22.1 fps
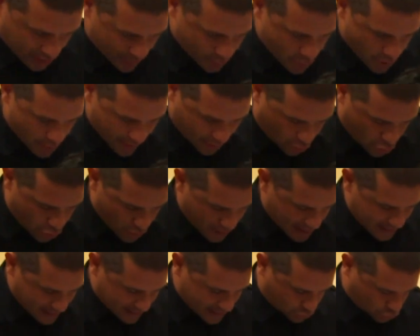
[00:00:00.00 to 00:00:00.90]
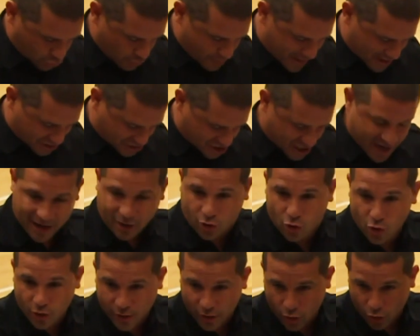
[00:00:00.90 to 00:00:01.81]
te mueves con
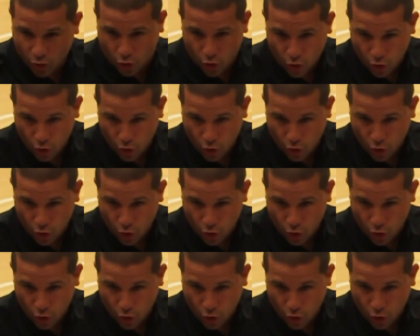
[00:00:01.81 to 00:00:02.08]
él